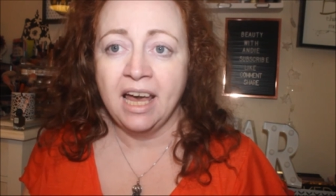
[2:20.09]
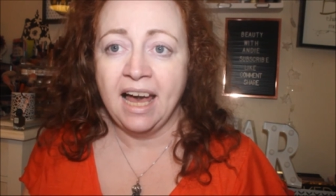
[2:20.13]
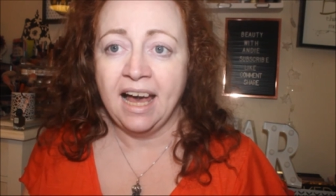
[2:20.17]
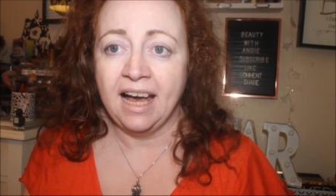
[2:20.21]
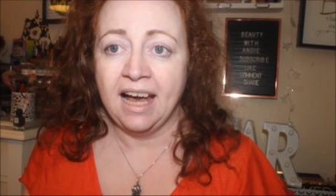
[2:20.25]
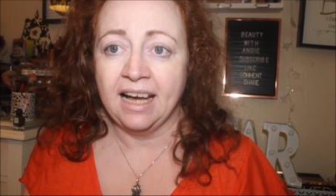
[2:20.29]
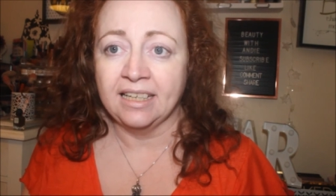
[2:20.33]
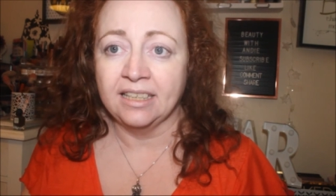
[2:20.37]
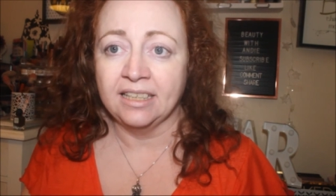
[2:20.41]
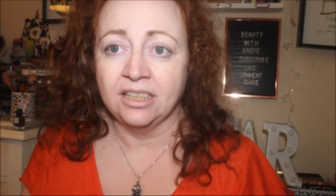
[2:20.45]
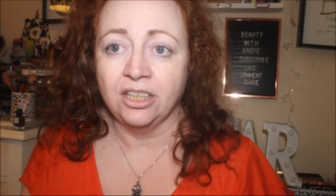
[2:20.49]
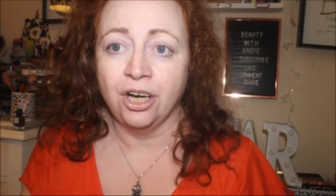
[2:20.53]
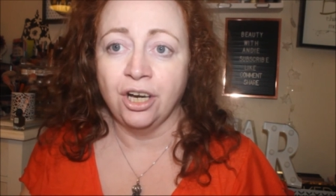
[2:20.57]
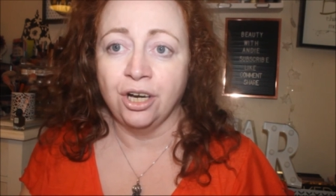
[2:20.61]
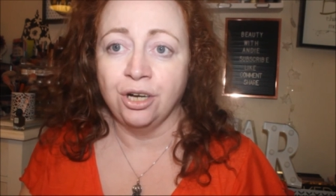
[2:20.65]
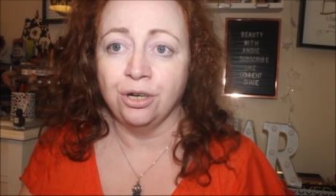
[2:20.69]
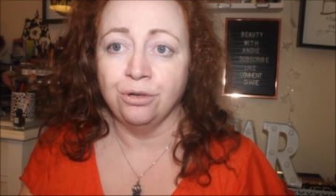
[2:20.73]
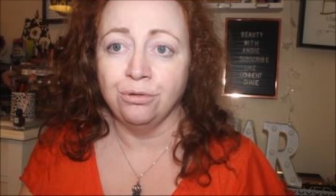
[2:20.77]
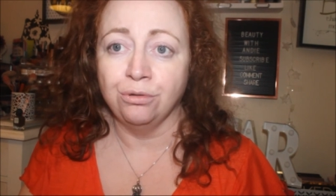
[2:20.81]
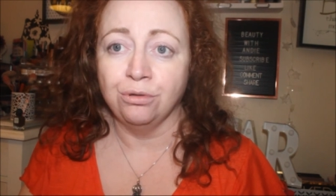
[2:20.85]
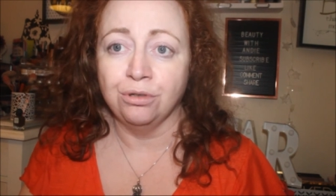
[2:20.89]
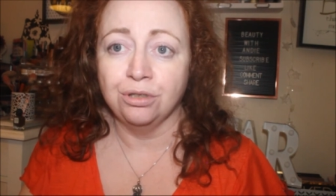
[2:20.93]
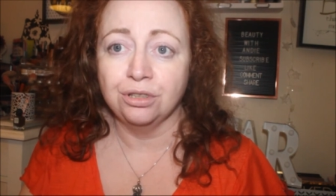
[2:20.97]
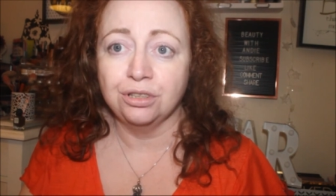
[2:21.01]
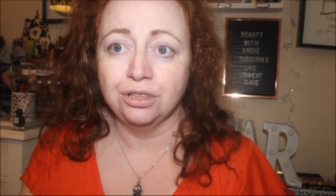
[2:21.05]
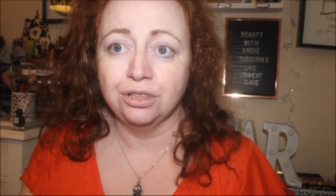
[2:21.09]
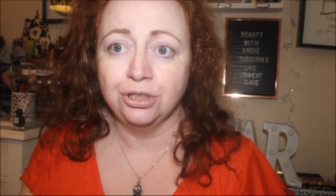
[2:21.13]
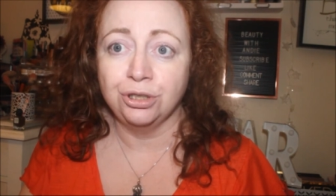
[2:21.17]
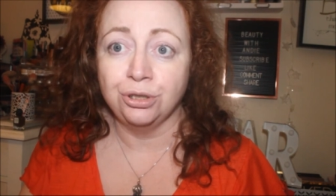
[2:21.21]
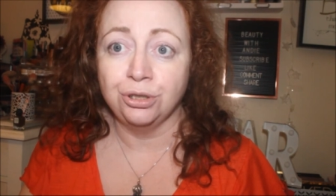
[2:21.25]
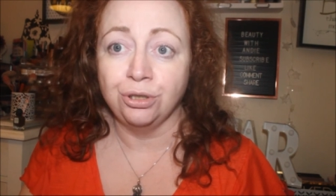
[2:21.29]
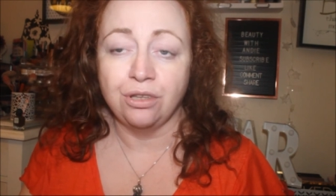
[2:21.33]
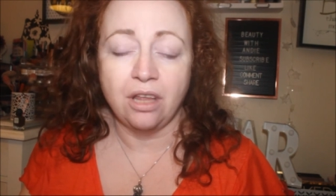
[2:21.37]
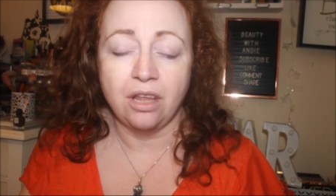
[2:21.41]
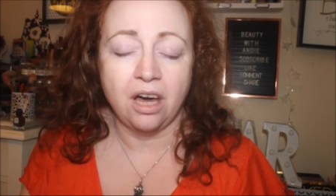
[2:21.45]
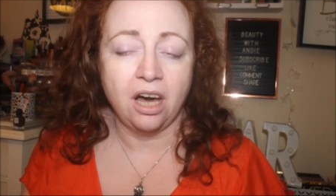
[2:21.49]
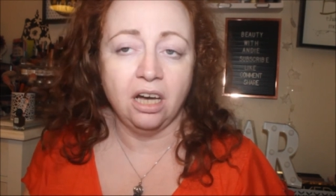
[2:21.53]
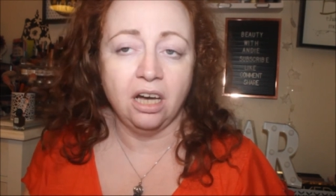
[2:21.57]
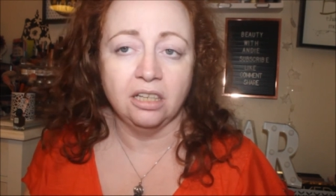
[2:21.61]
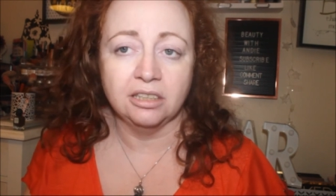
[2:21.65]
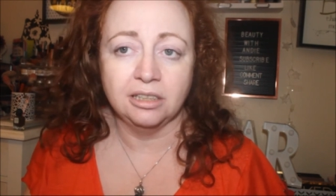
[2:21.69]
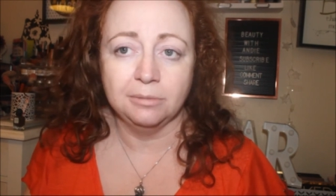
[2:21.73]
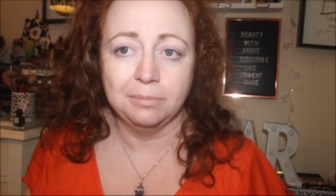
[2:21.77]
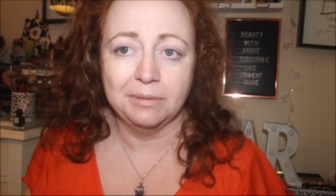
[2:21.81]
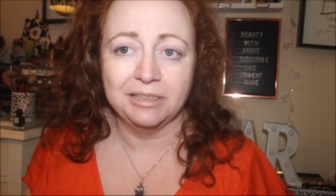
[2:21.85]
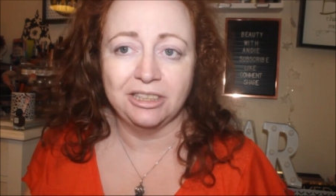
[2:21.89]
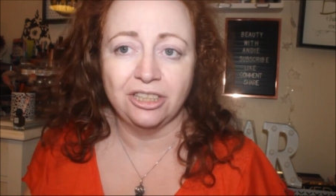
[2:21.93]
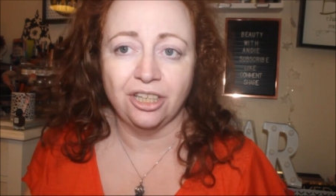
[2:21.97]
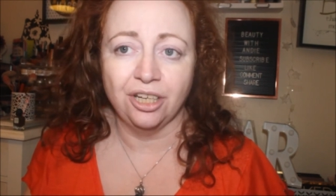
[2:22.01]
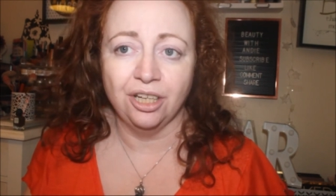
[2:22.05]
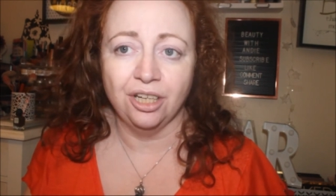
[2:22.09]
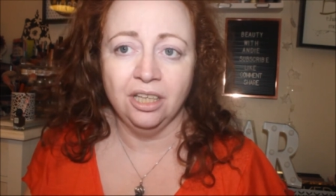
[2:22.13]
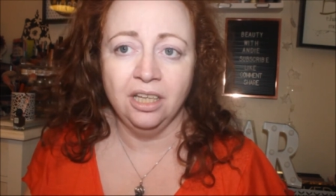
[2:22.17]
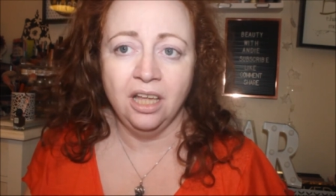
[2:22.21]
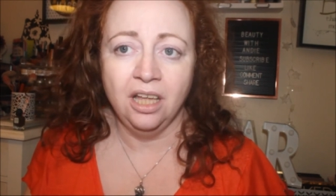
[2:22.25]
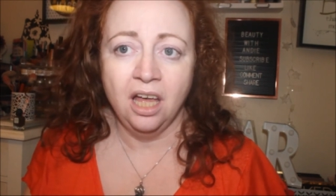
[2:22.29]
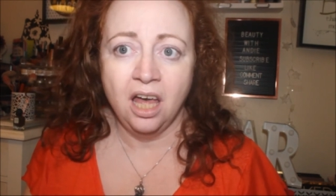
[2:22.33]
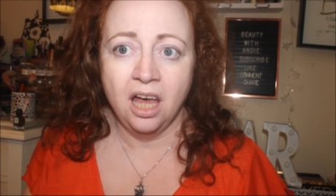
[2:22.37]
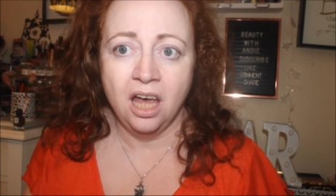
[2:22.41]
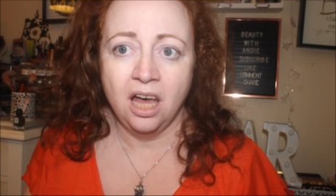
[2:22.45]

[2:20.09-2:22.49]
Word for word: and go to the hospital